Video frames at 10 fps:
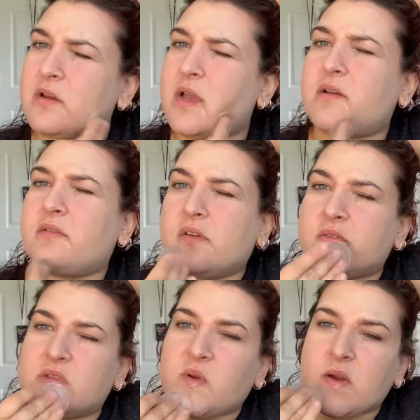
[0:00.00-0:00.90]
I don't know if
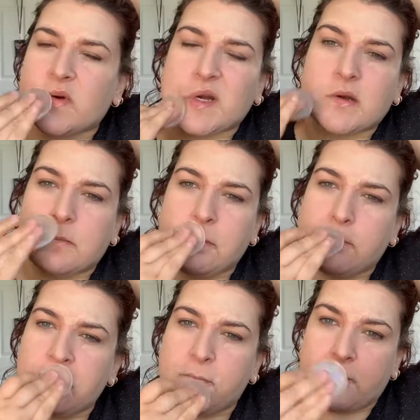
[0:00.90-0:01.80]
it's the right word,
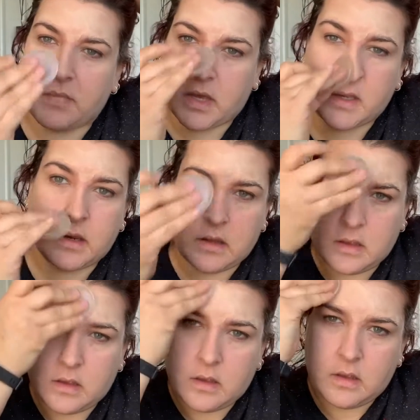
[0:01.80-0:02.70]
but
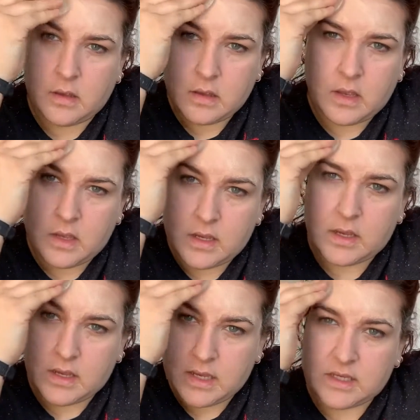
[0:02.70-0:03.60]

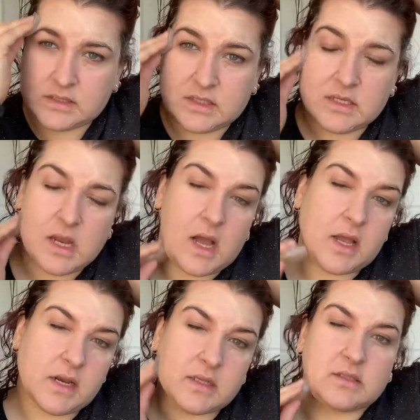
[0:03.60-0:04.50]
it's
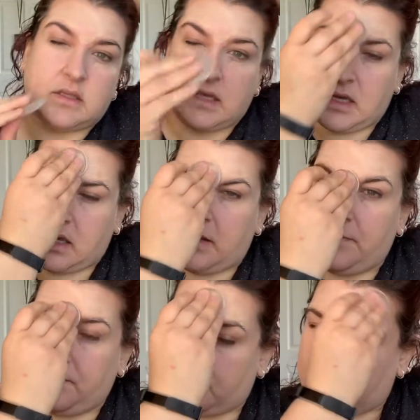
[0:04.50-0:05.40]
not as thick
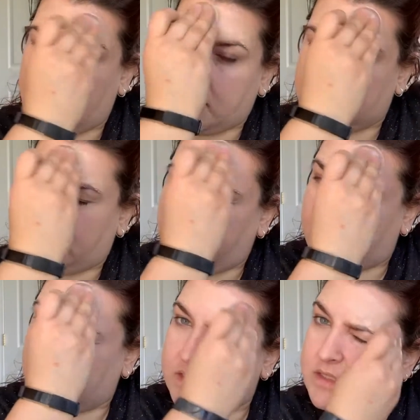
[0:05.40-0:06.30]
as the
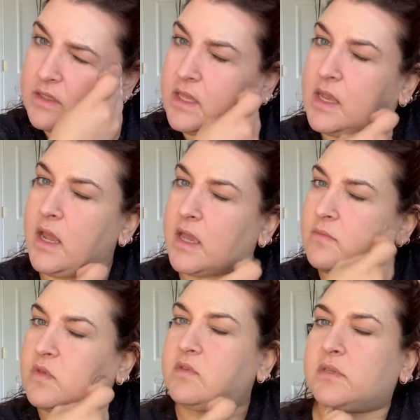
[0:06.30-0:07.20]
foundation that
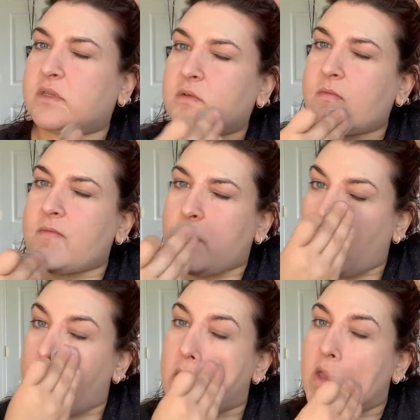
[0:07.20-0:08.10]
I'm used to.
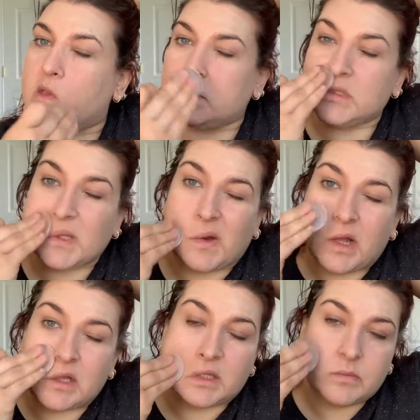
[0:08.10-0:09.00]
So a
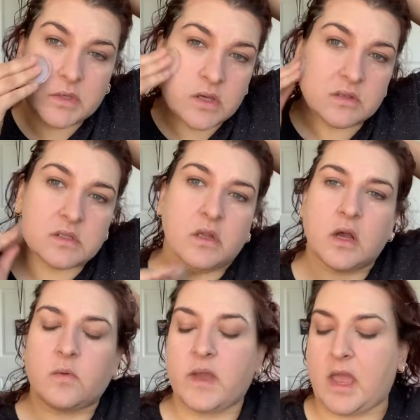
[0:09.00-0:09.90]
little bit goes a long way.